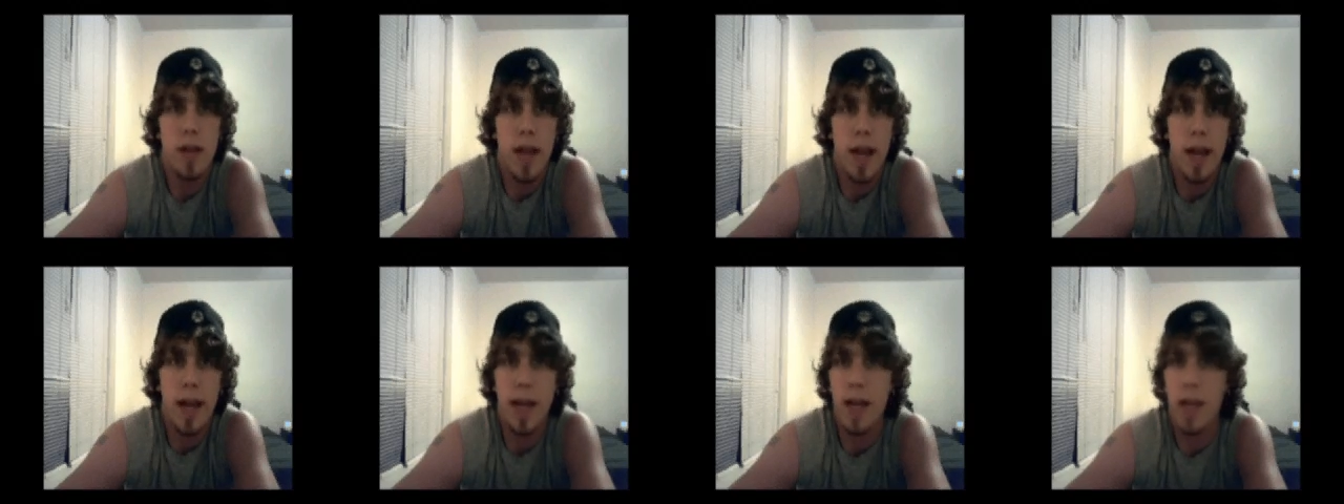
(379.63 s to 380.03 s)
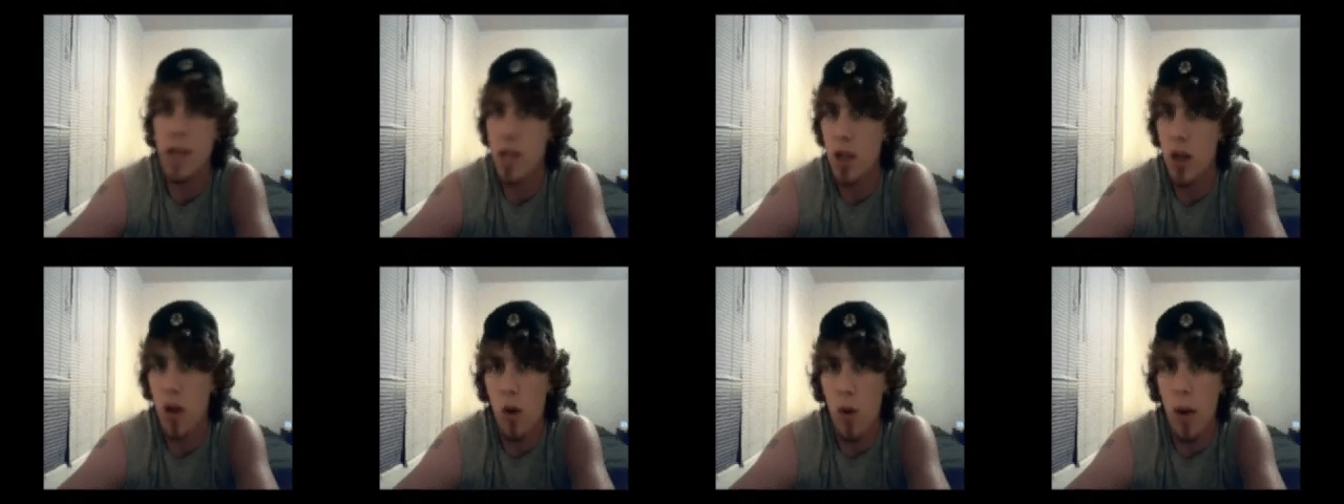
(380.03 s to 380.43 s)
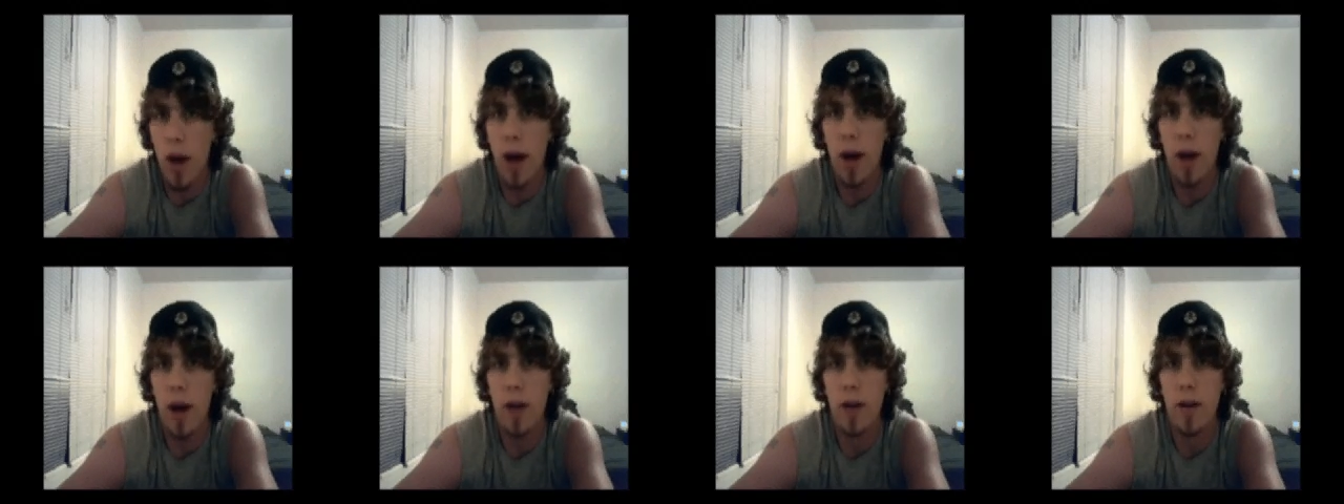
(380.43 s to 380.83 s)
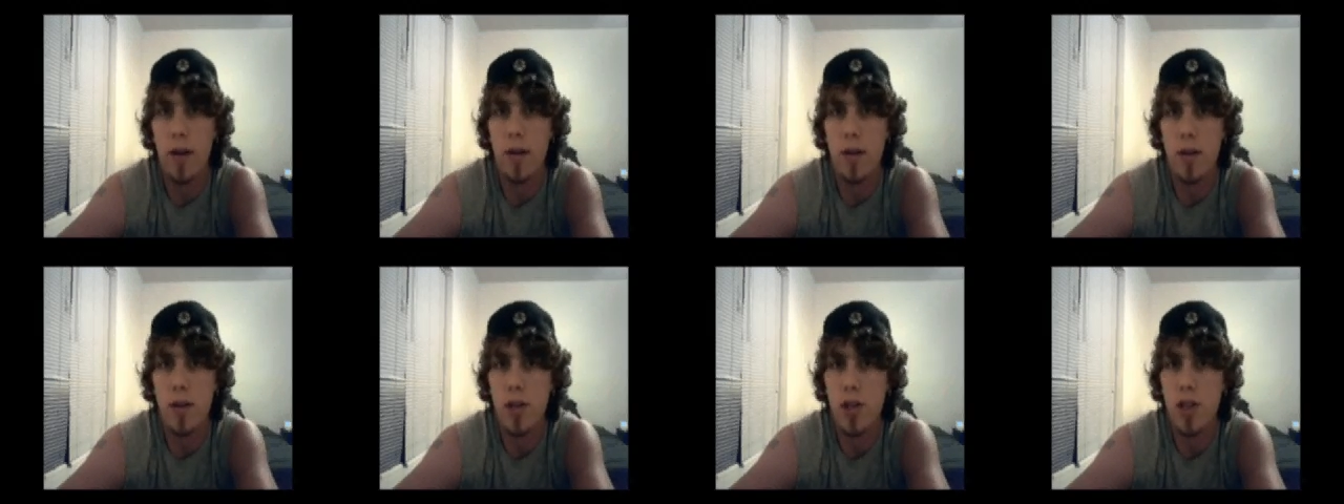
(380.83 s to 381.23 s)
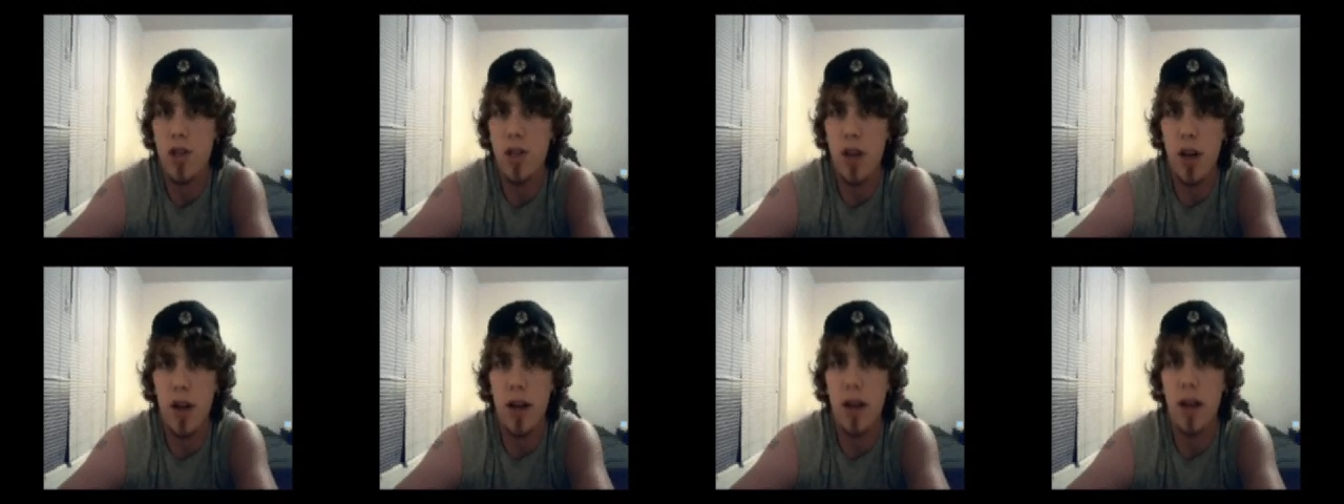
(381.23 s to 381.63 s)
they need to go out and
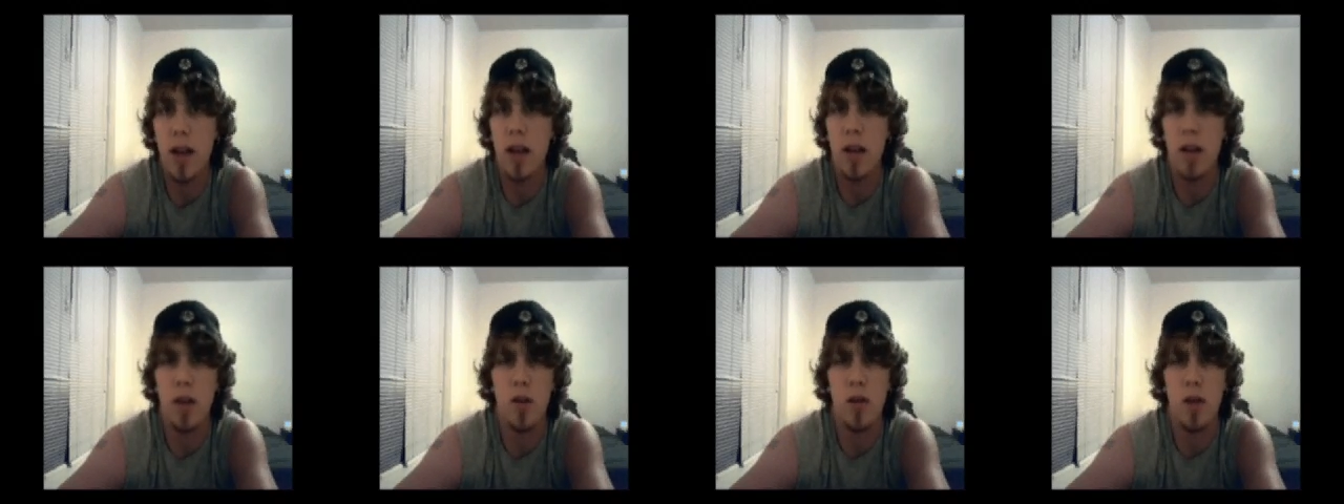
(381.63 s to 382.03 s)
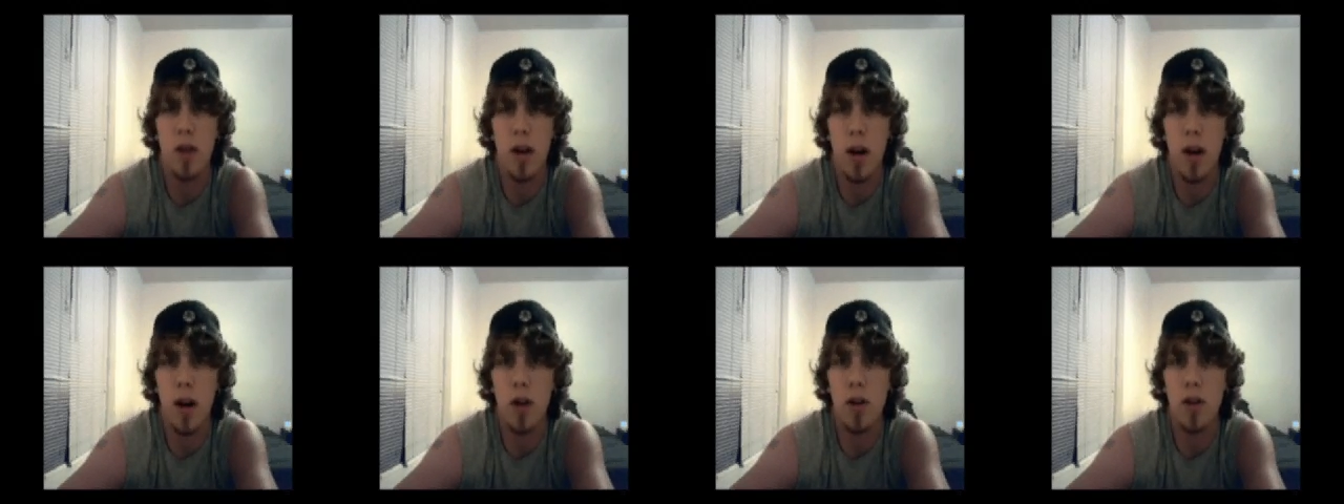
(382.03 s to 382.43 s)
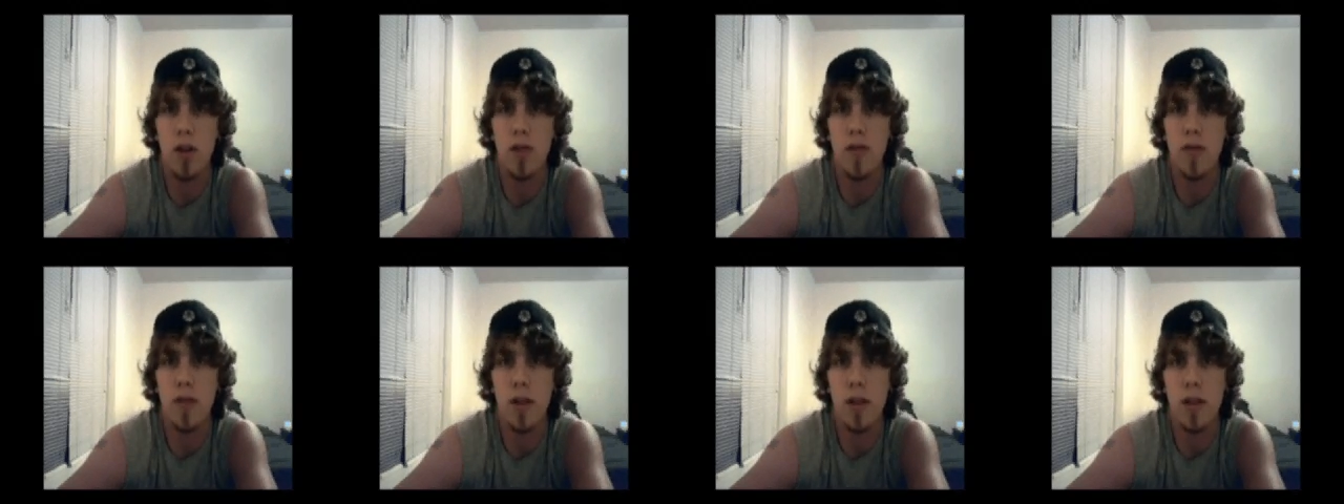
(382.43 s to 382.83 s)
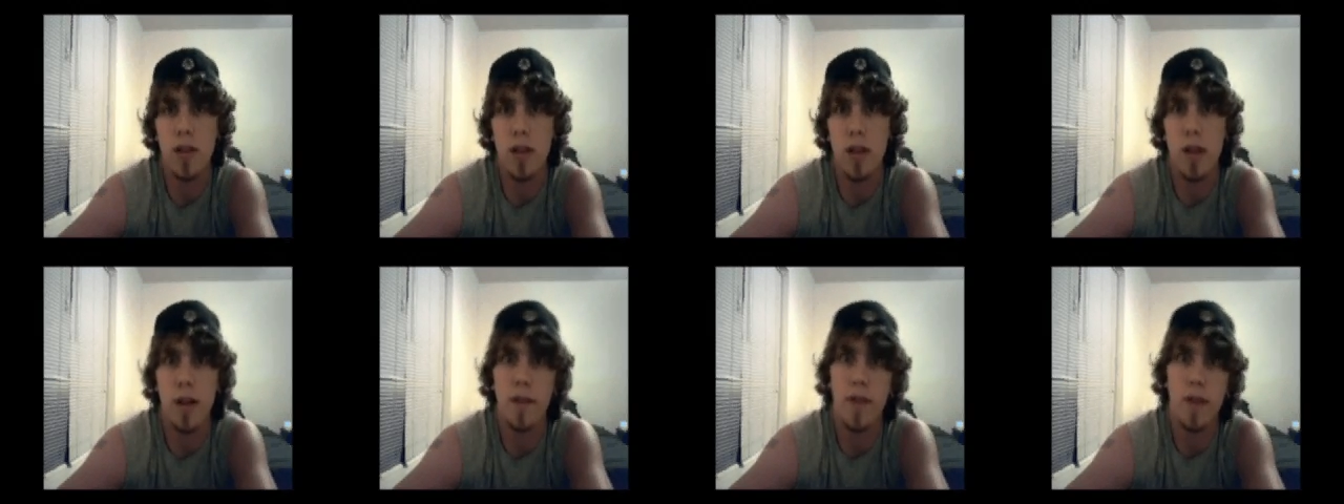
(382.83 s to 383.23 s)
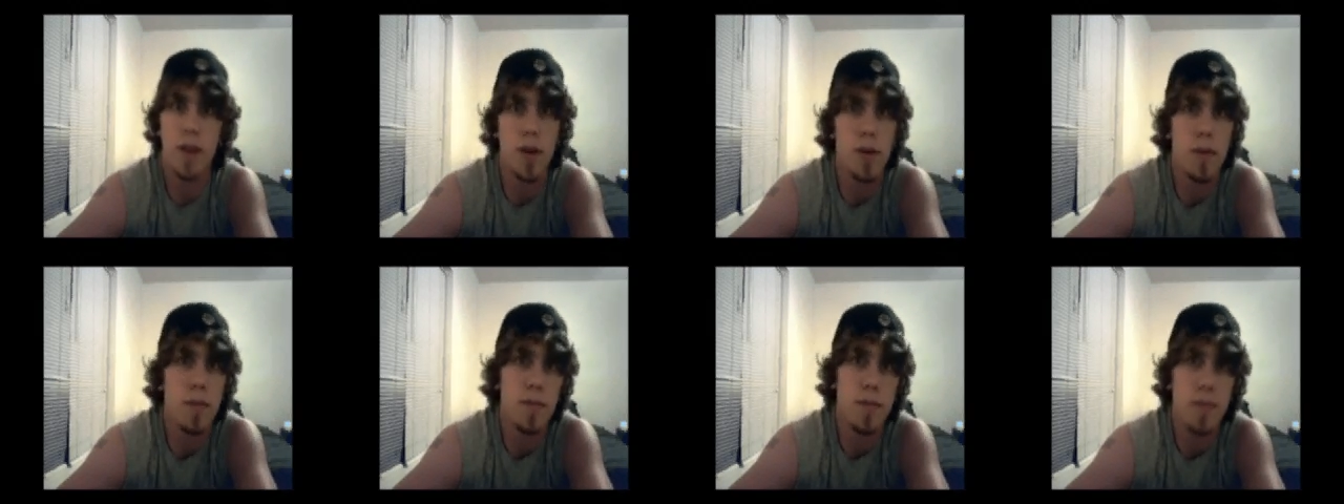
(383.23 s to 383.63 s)
study and go to college for this stuff,
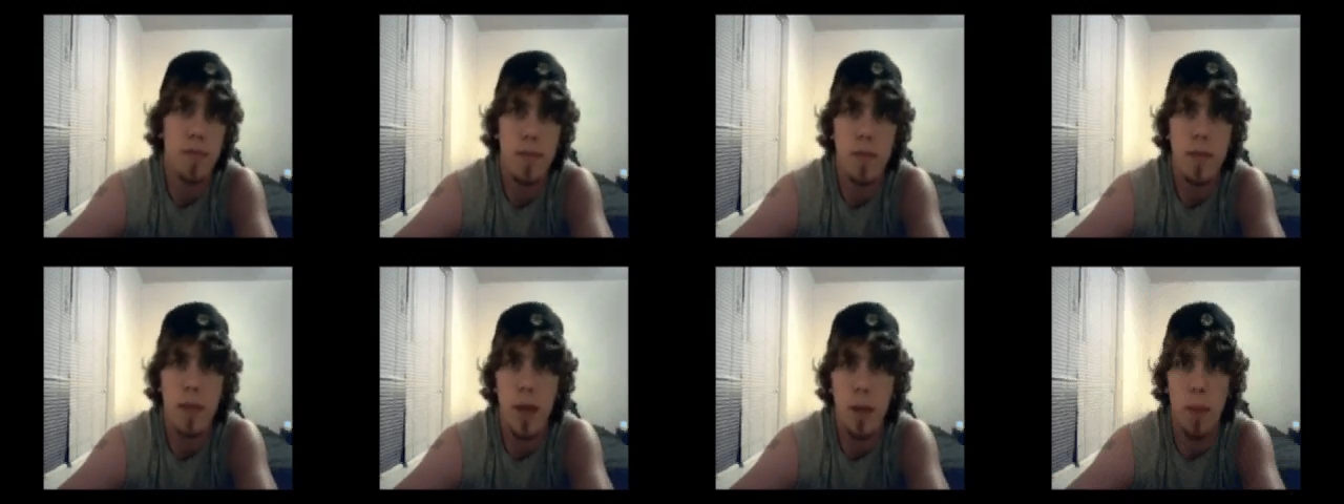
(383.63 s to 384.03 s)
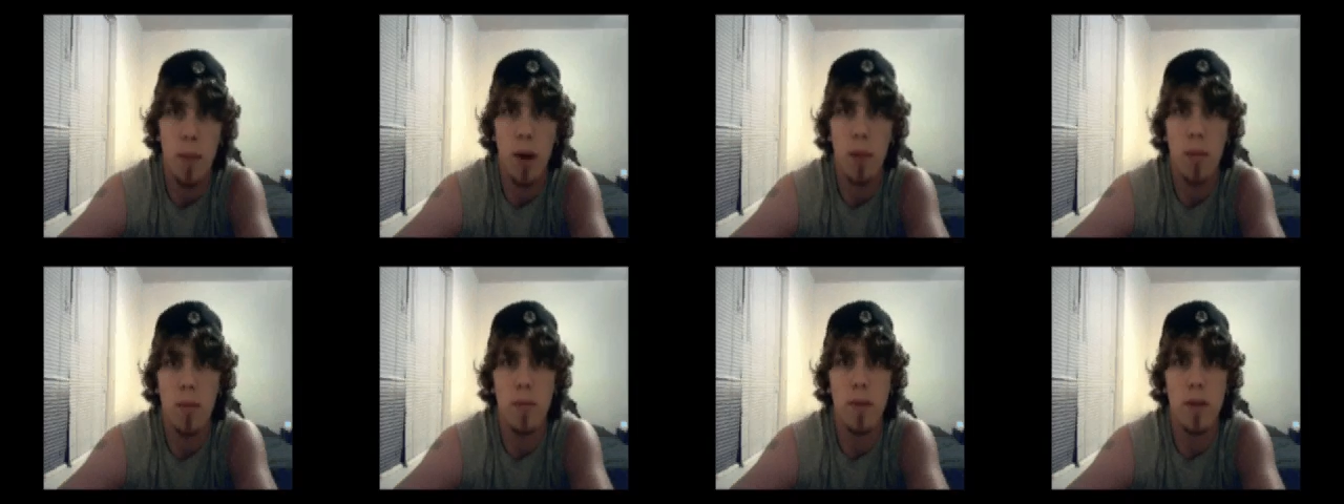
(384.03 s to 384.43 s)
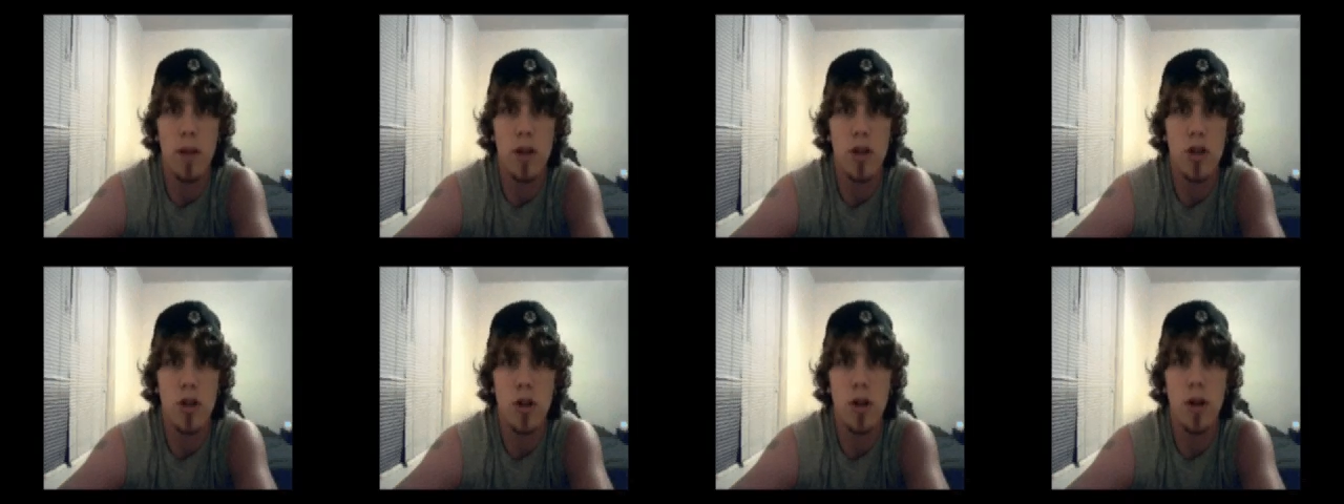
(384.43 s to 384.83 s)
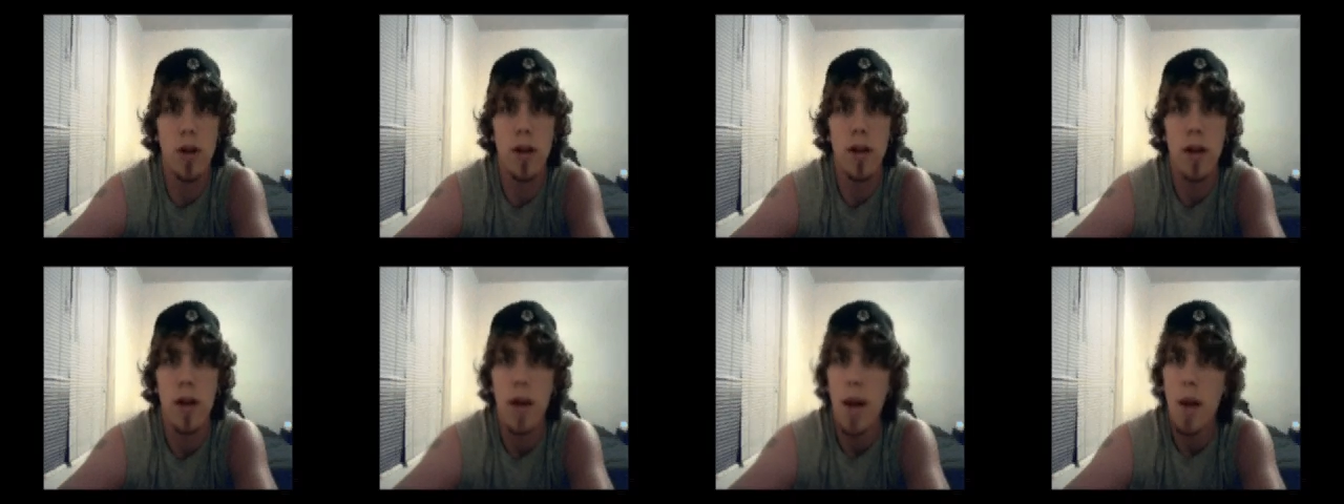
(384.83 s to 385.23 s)
though they probably should.